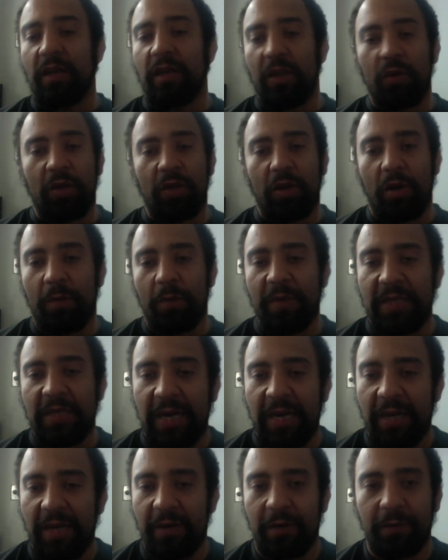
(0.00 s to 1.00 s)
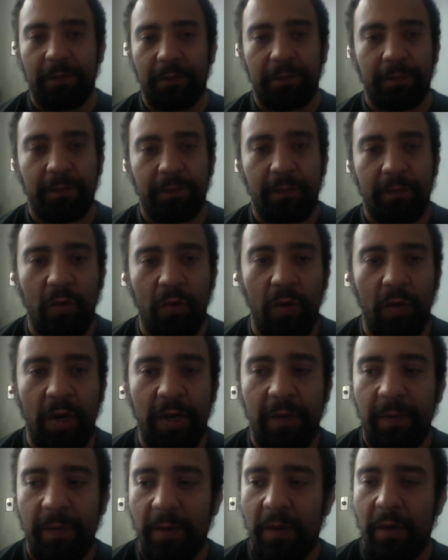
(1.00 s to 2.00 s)
you cannot be tired
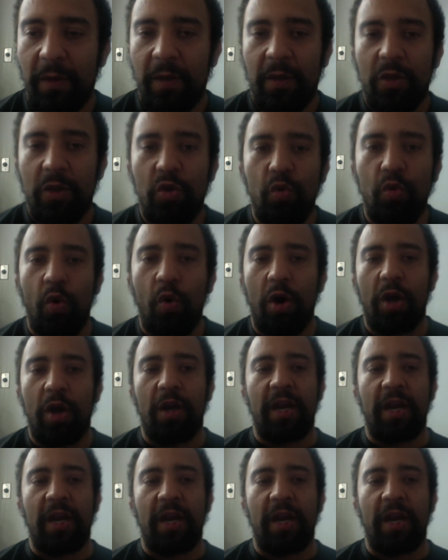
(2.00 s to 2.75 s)
right yeah you want to